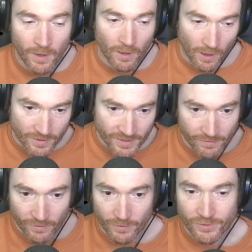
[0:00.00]
Con
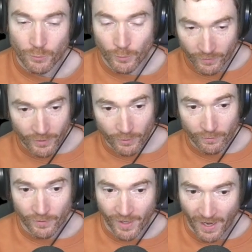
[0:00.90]
saving throws are really good
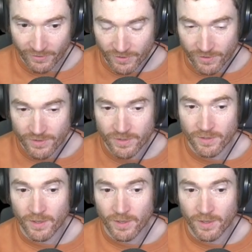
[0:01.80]
for casters.